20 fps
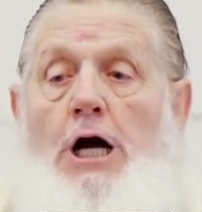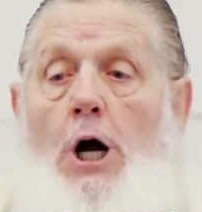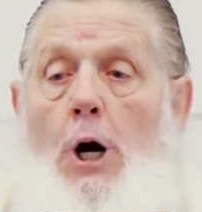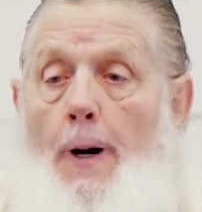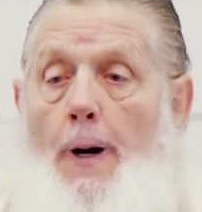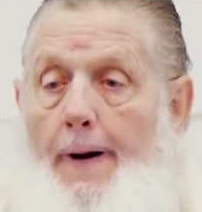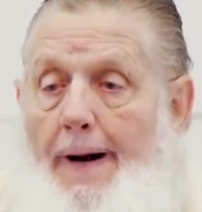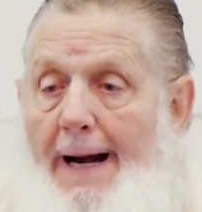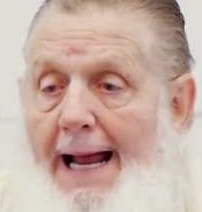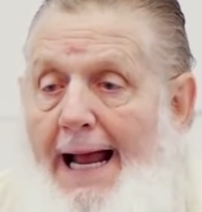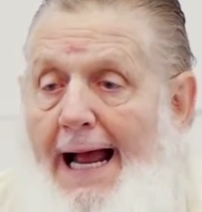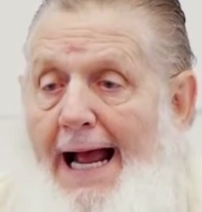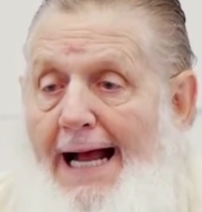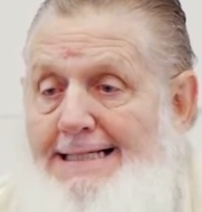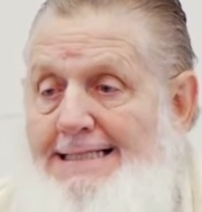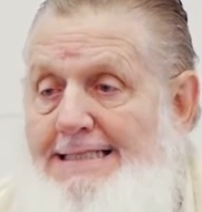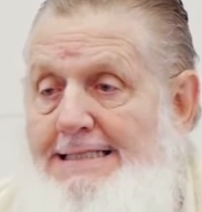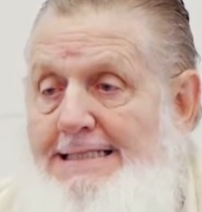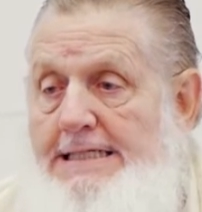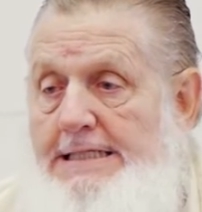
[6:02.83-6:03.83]
are
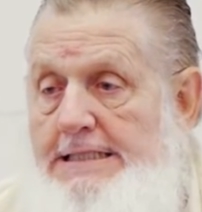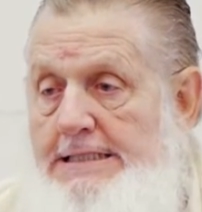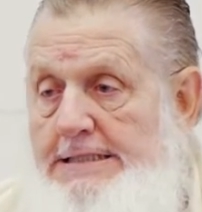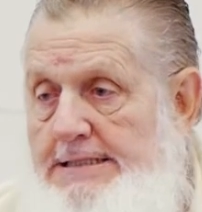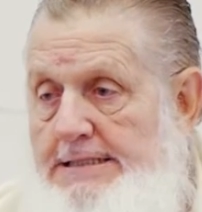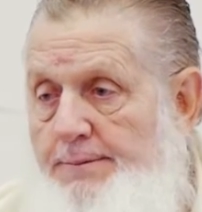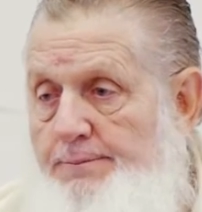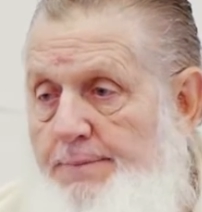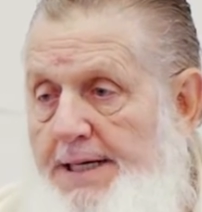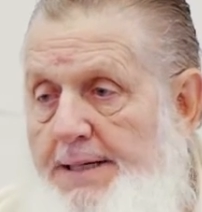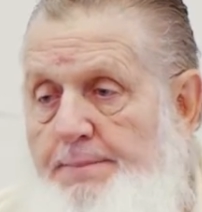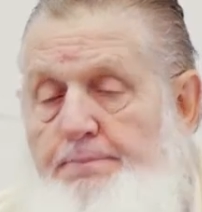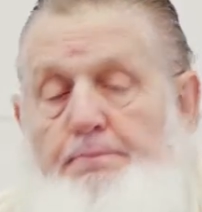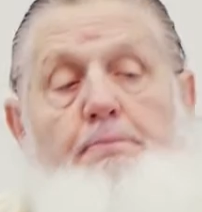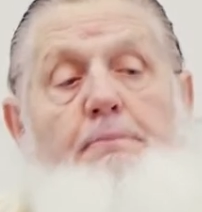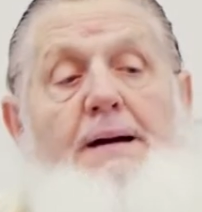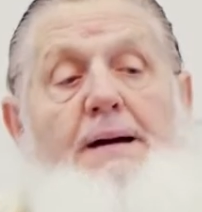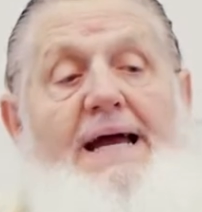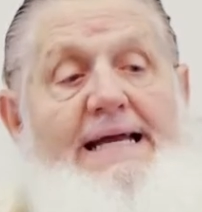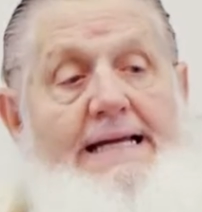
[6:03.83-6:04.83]
asking somebody,
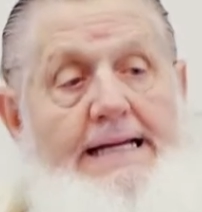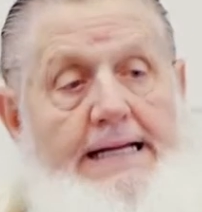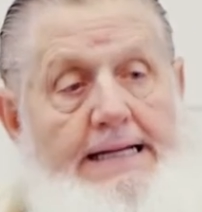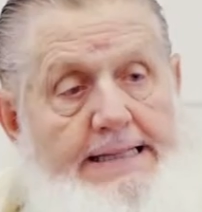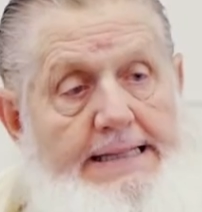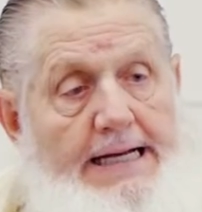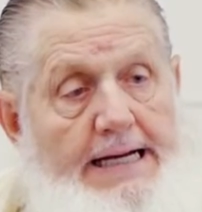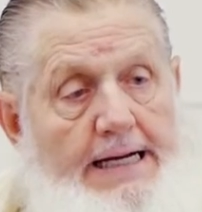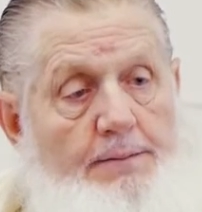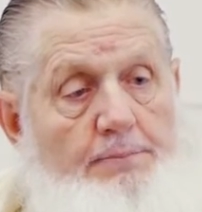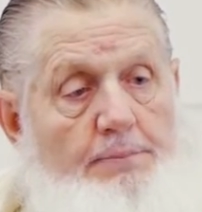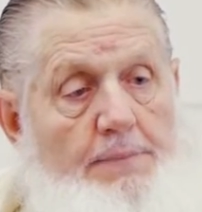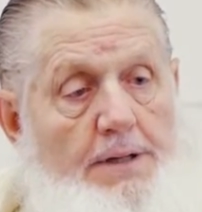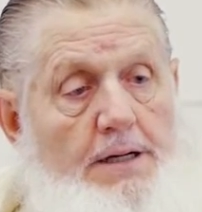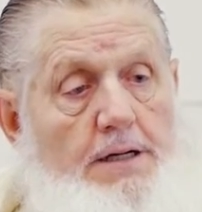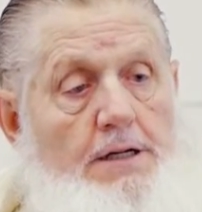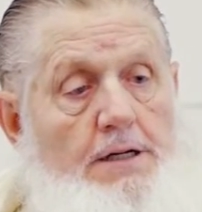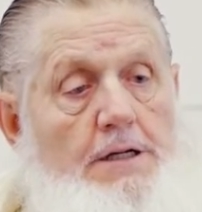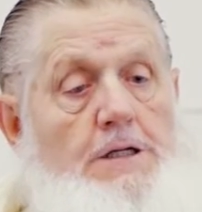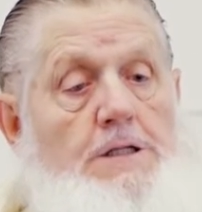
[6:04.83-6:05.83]
begging them,
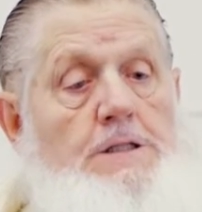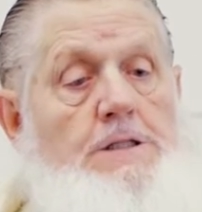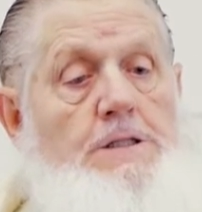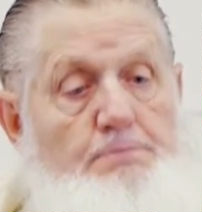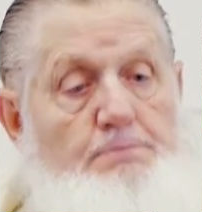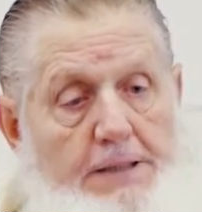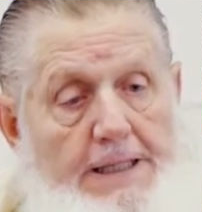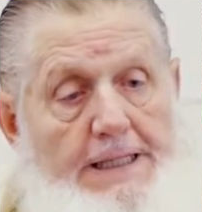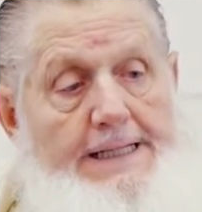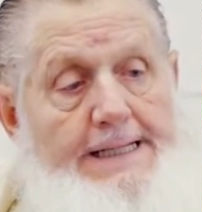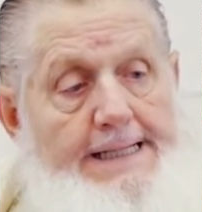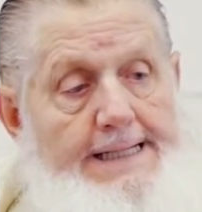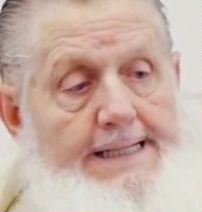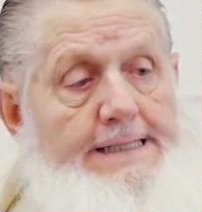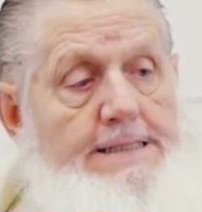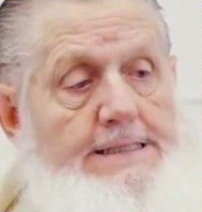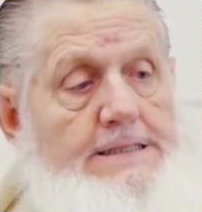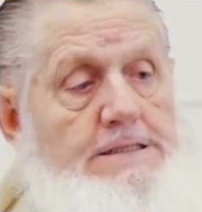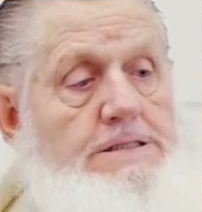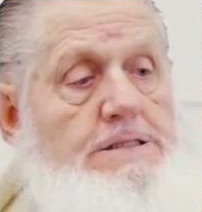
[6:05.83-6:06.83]

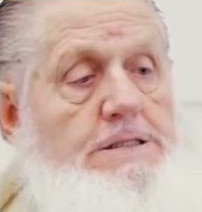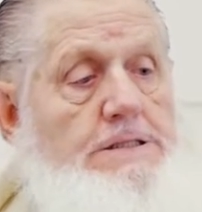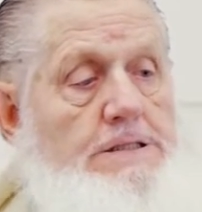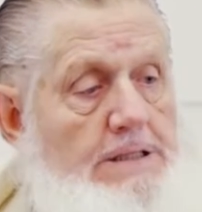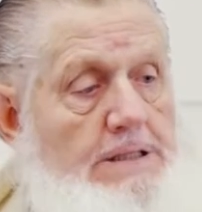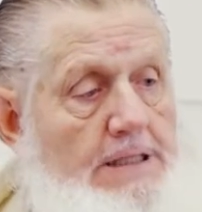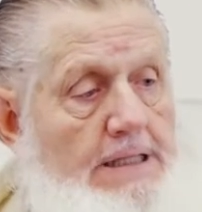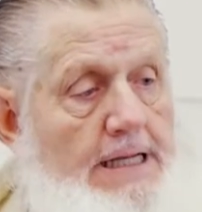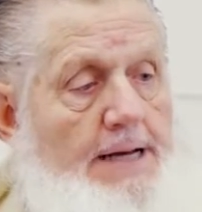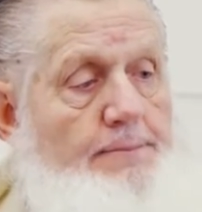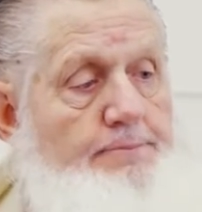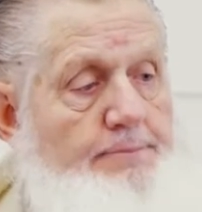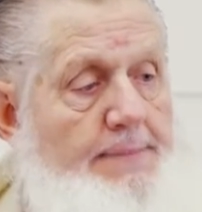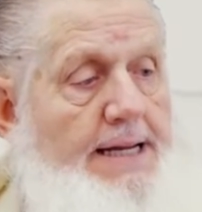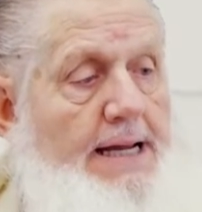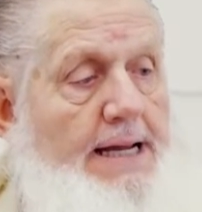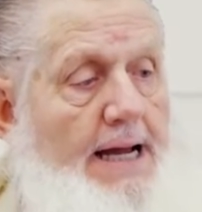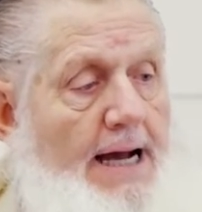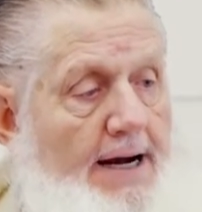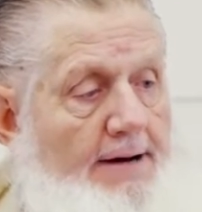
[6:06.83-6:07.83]
please let
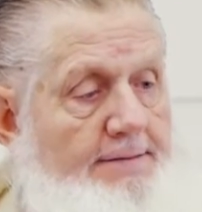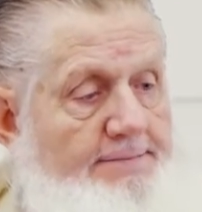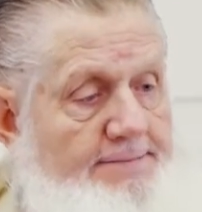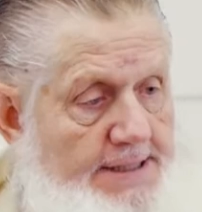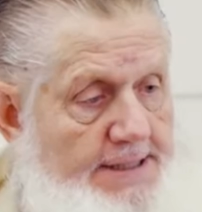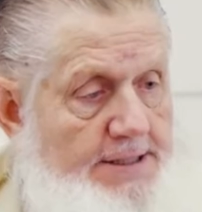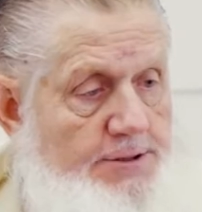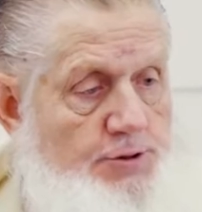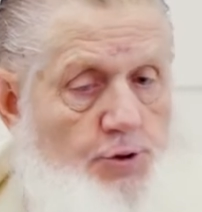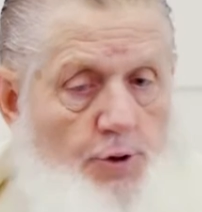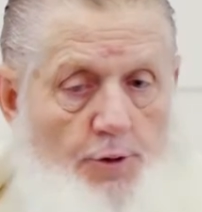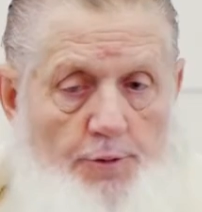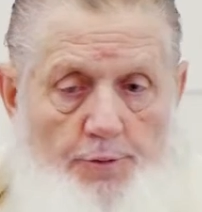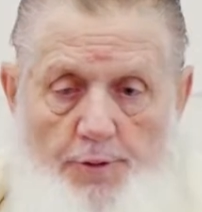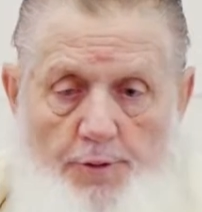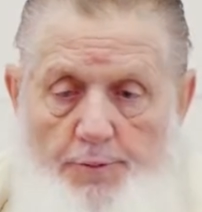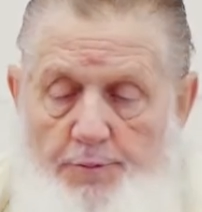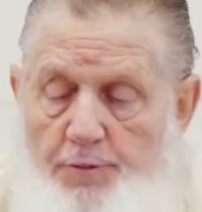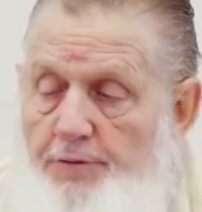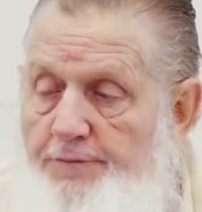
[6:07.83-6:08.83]
me have this or
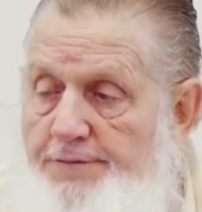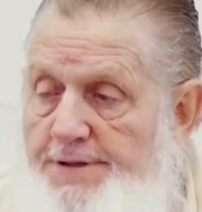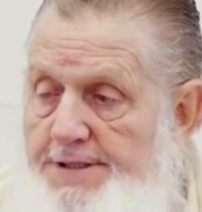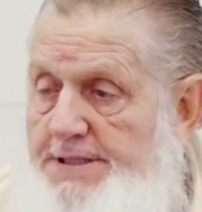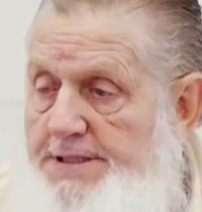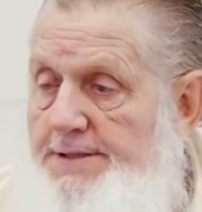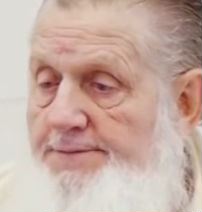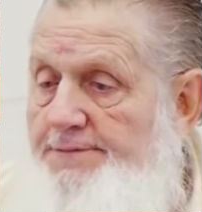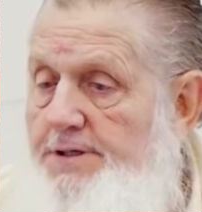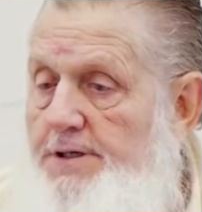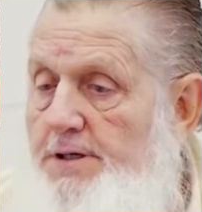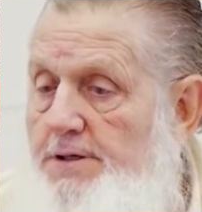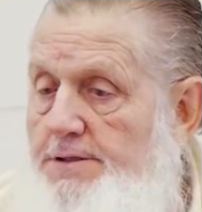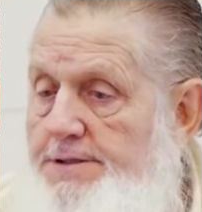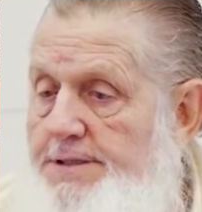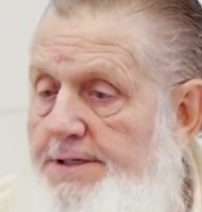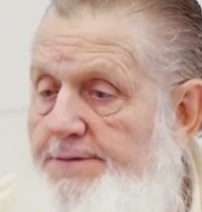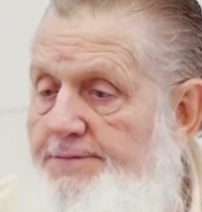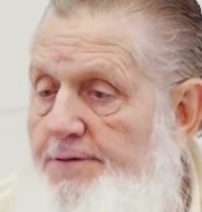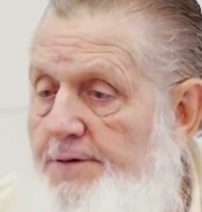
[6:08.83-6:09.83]
remove this
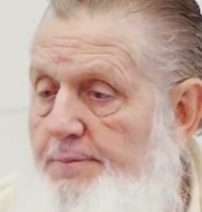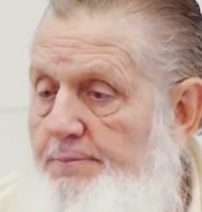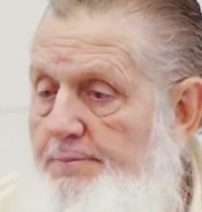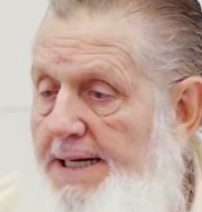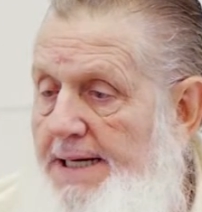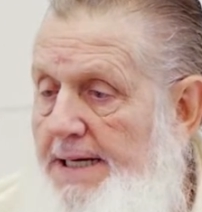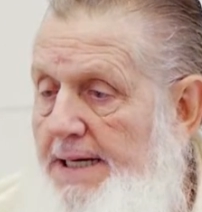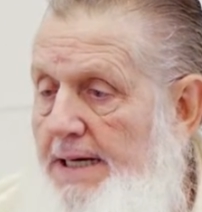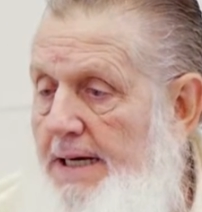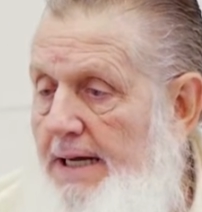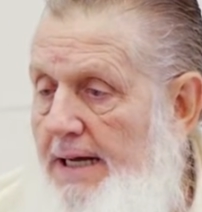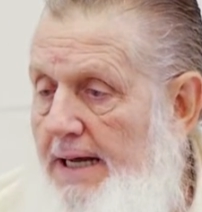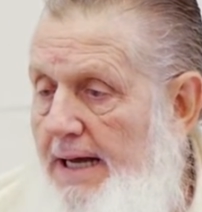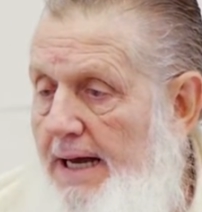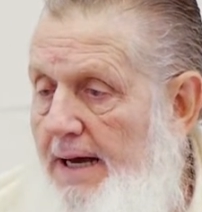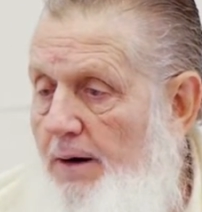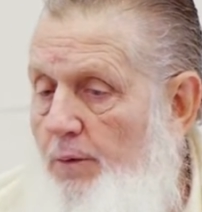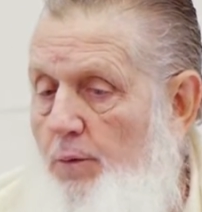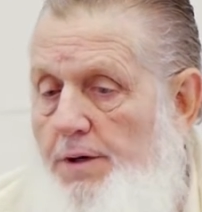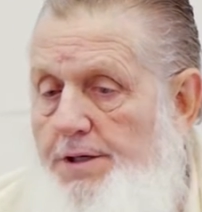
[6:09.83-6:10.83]
difficulty from me.
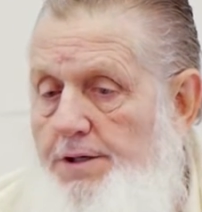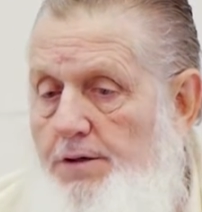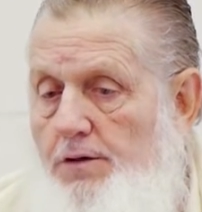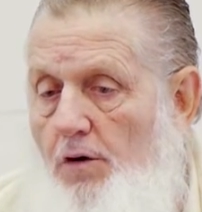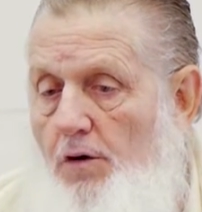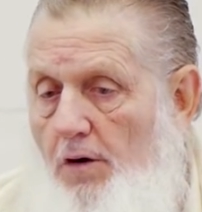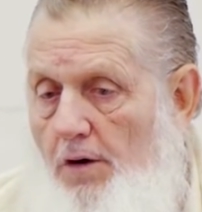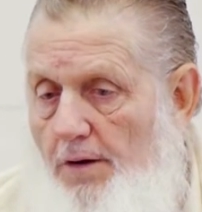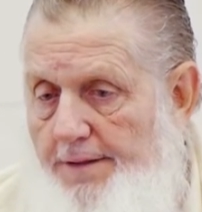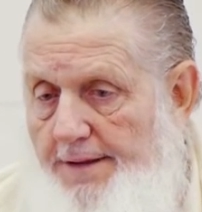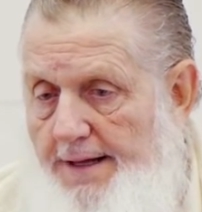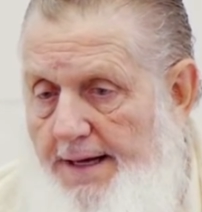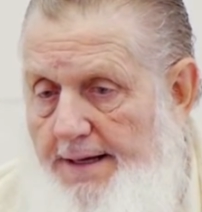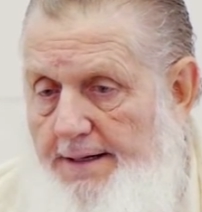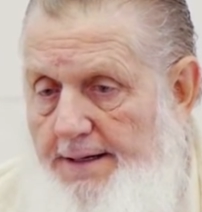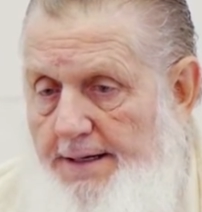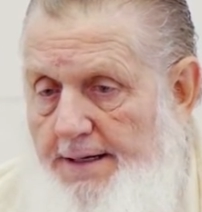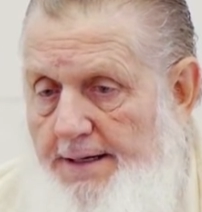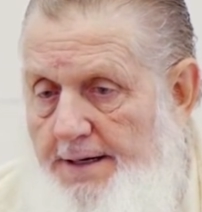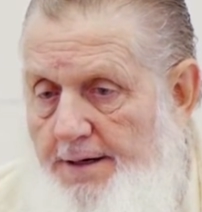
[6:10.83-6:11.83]
And what do you call
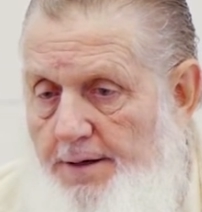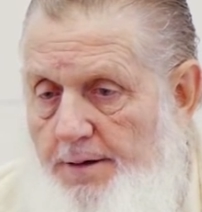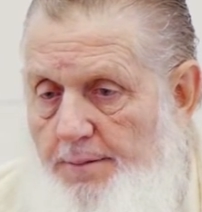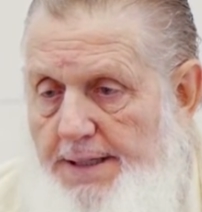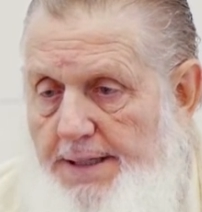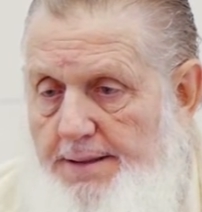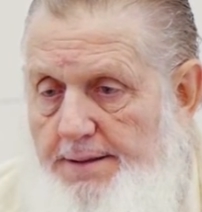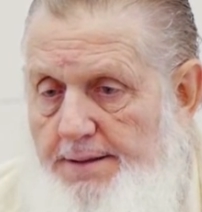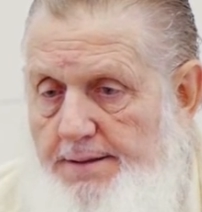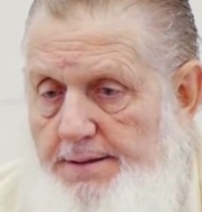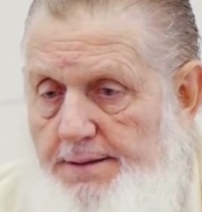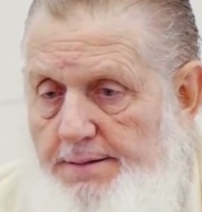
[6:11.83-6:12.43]
that in Arabic?